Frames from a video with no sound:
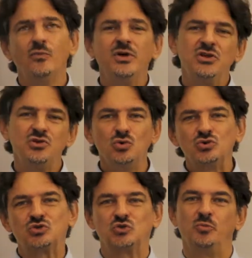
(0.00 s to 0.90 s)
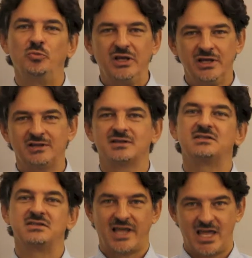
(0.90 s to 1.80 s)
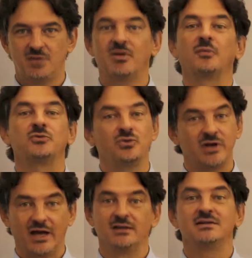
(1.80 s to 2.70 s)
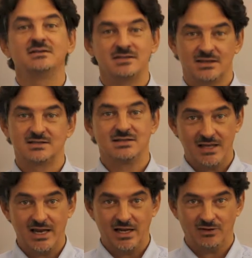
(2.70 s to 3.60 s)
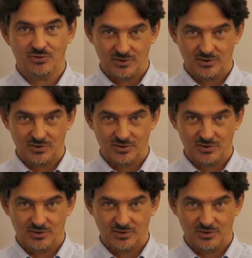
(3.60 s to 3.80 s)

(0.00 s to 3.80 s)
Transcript: We used to be the same up to 1968,